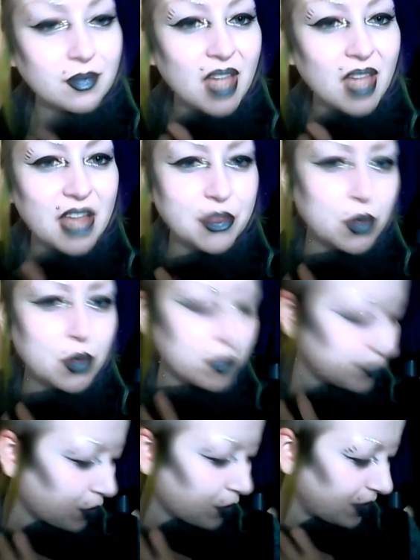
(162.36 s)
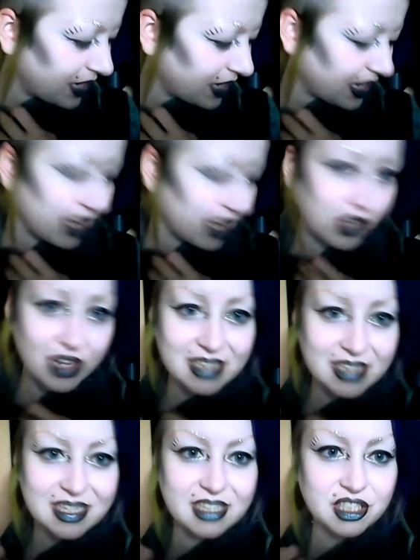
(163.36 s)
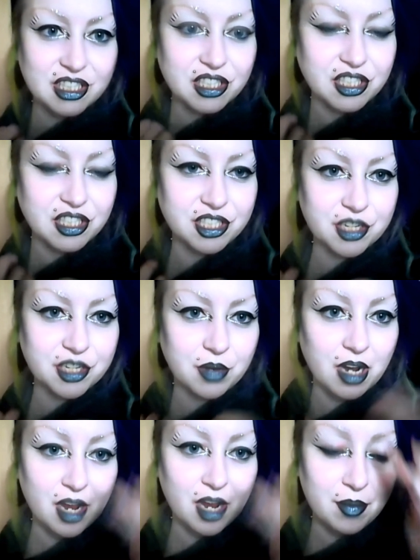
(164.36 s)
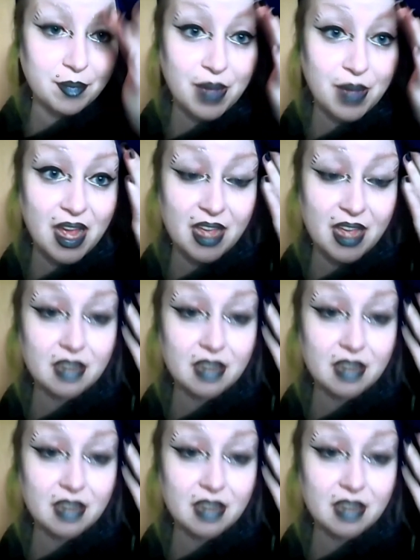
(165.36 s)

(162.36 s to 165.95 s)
I thought it was probably a good idea just to buy